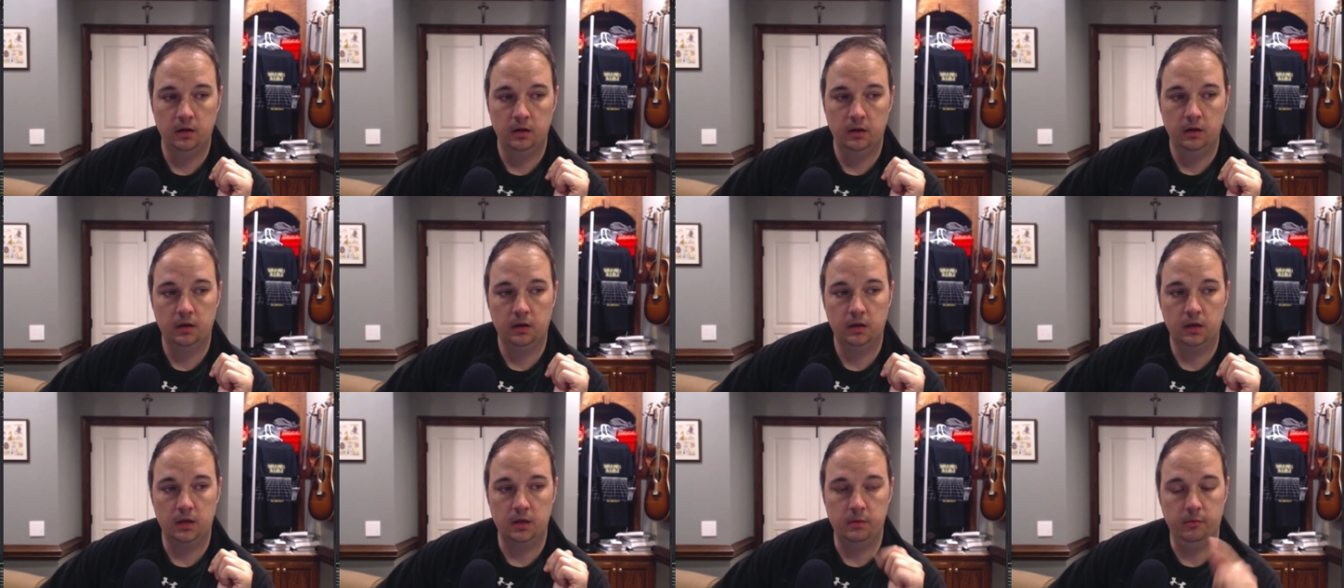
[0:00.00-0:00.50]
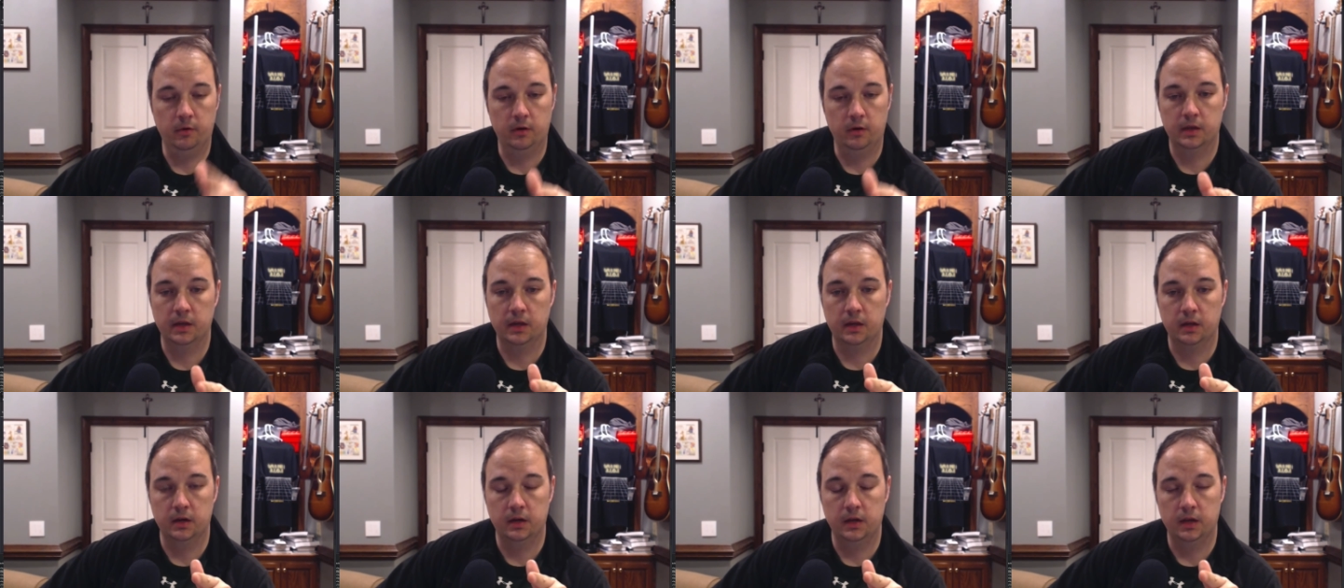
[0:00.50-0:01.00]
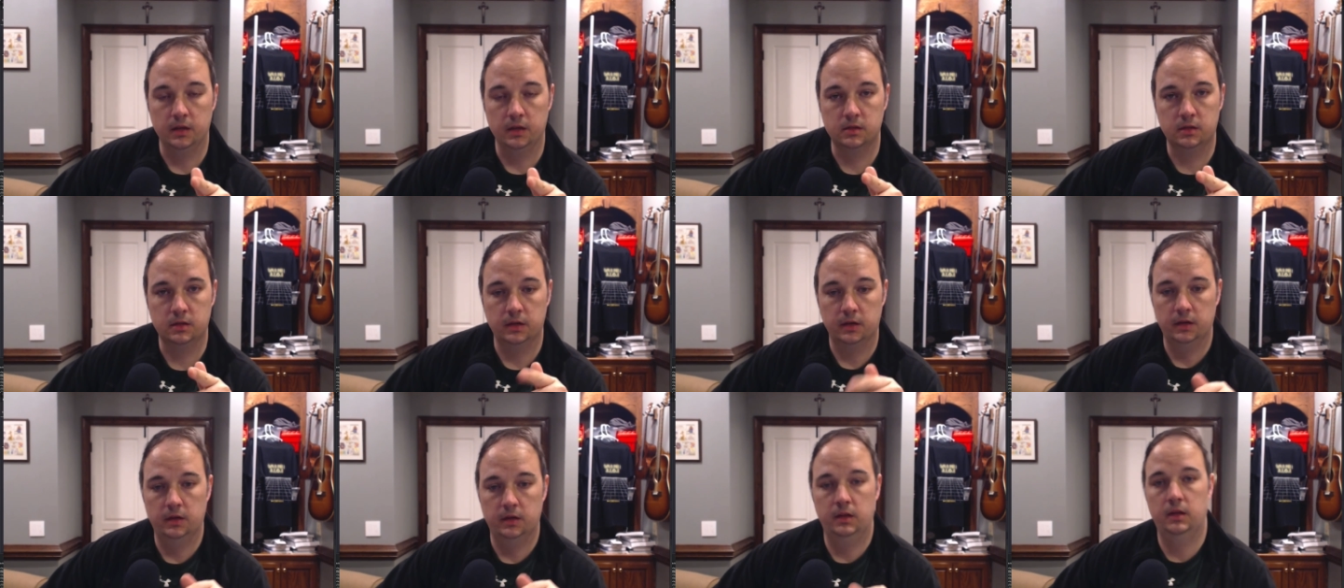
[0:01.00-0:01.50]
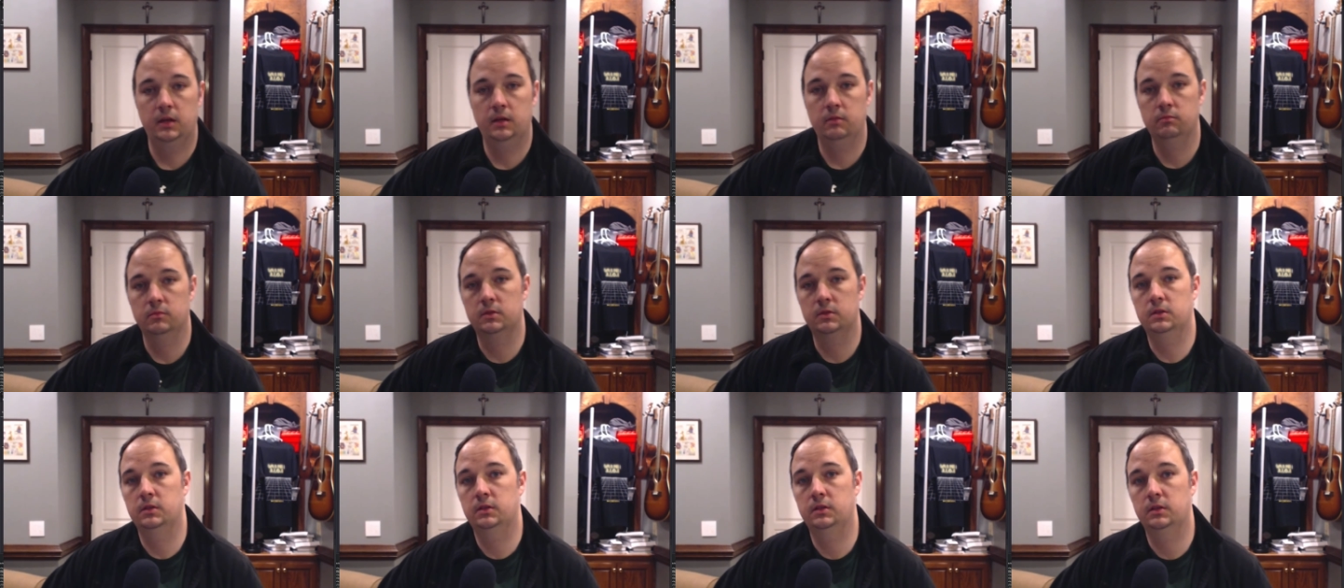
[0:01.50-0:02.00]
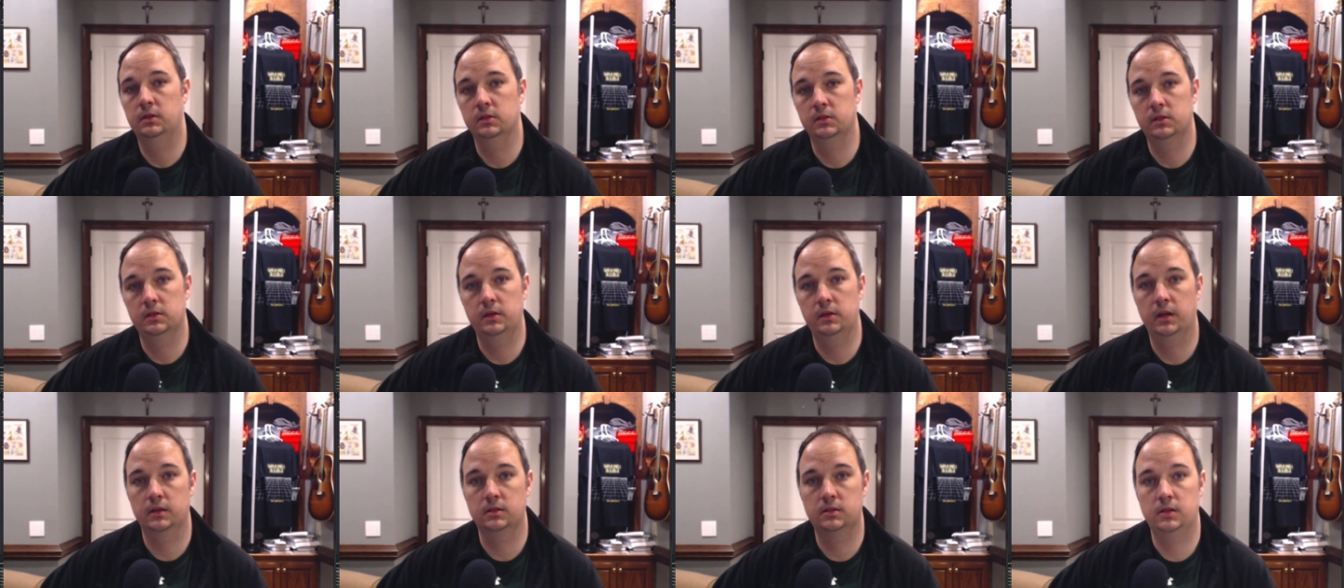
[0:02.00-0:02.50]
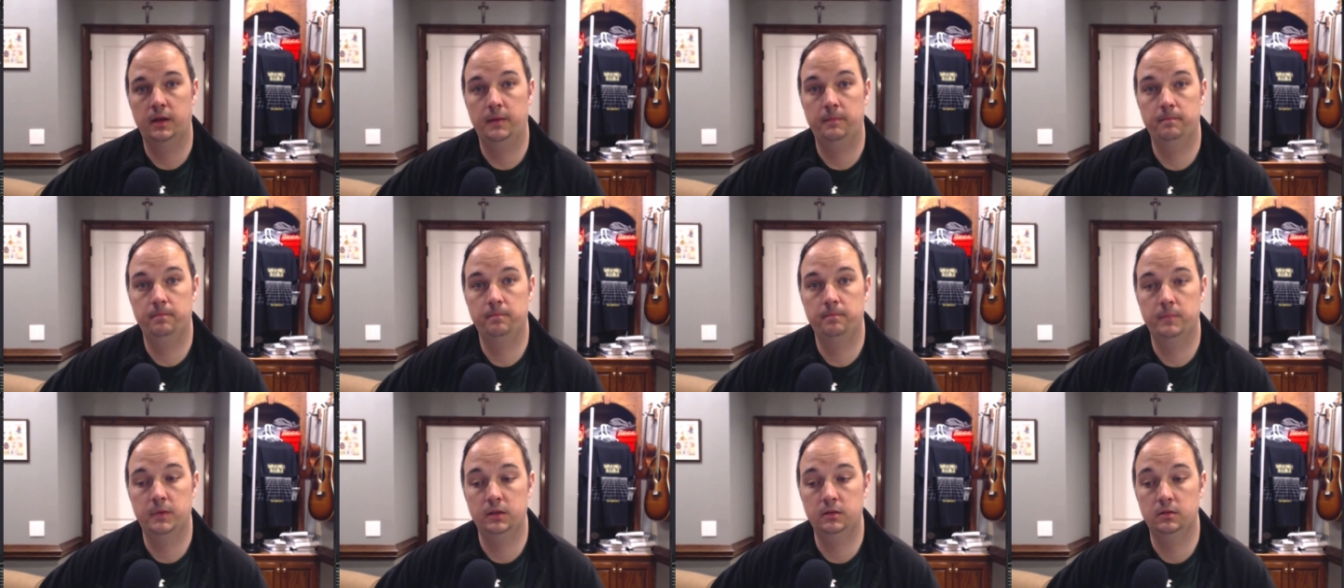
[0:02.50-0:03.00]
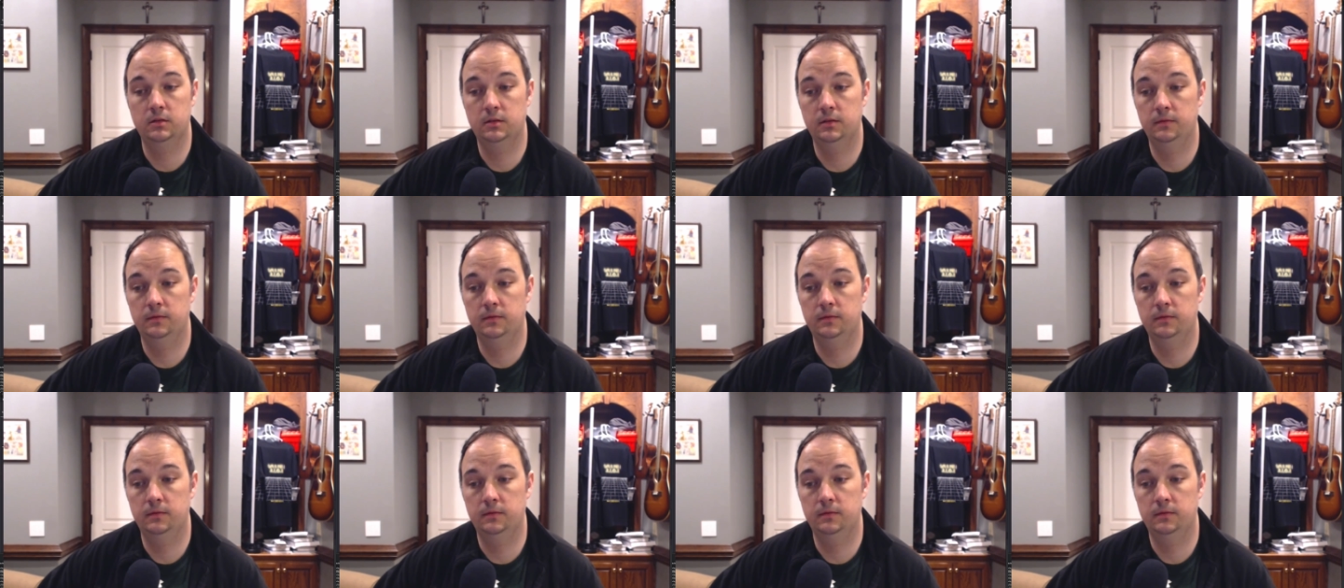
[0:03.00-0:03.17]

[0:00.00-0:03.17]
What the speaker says: Keep on kicking ass, taking names. I'll see you next time. Peace.